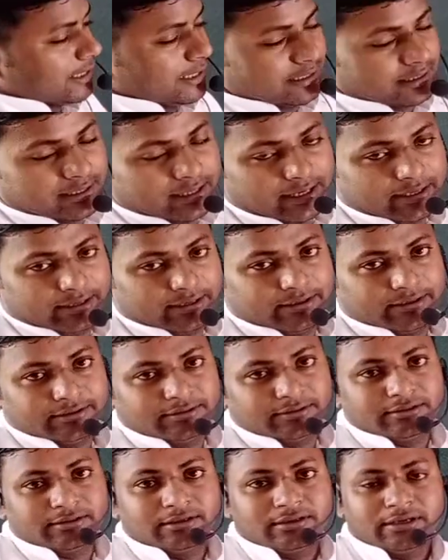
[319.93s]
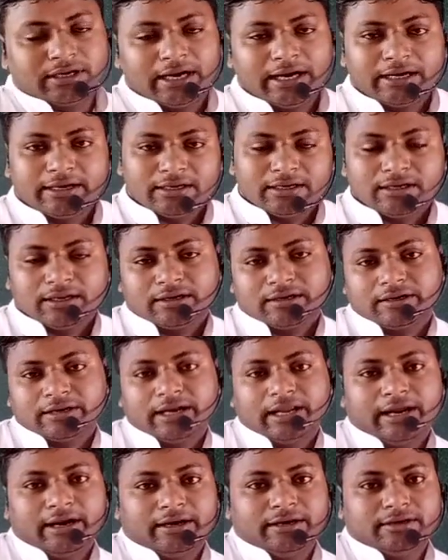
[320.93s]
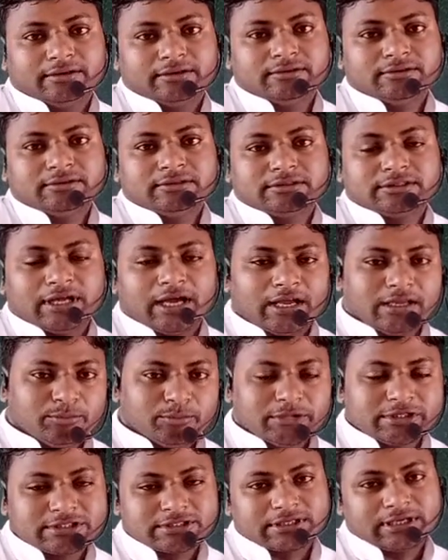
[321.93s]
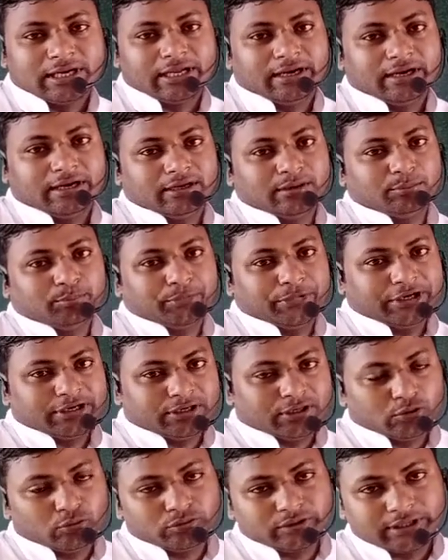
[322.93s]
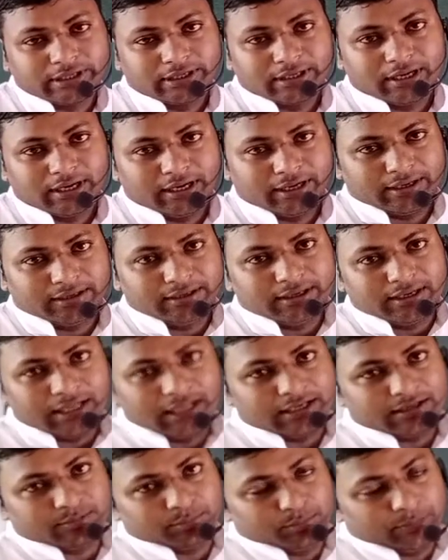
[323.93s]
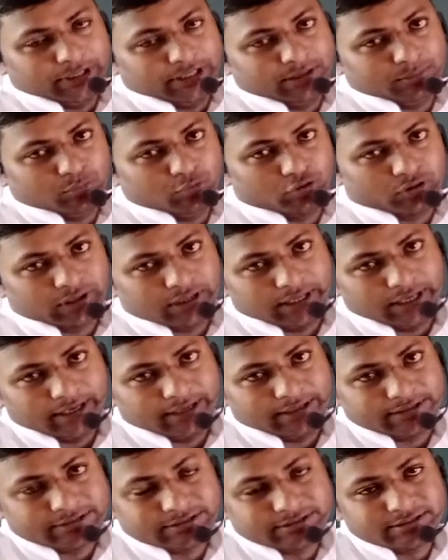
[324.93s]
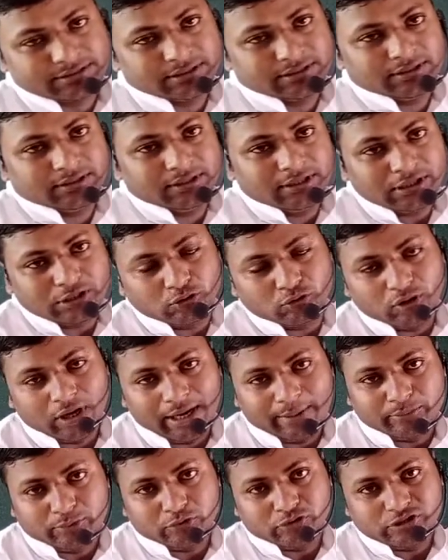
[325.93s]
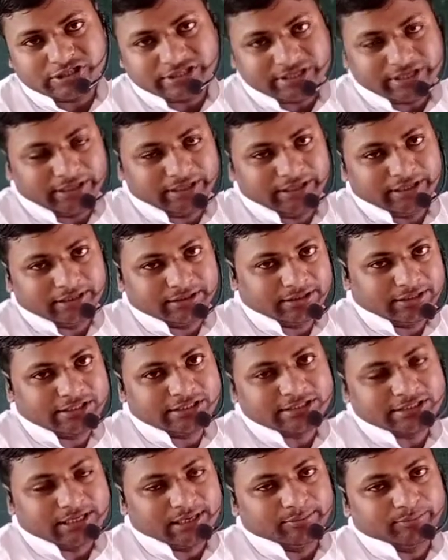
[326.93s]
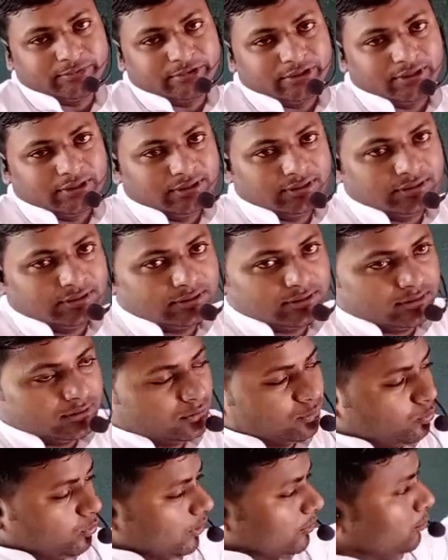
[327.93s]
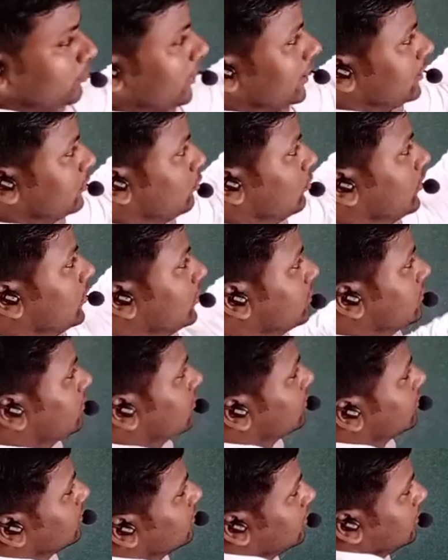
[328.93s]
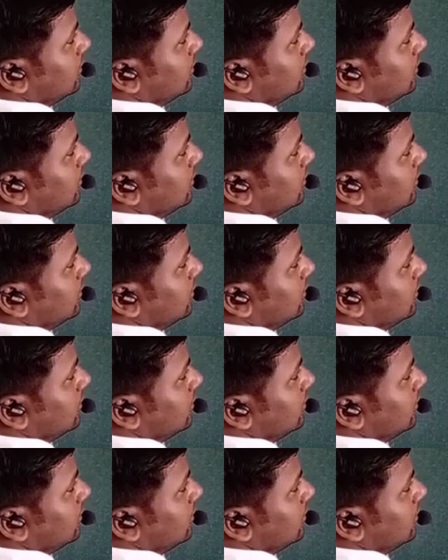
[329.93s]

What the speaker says: thyroid, adrenal gland, thymus gland, pituitary gland, like many more glands you have to study in this chapter one by one.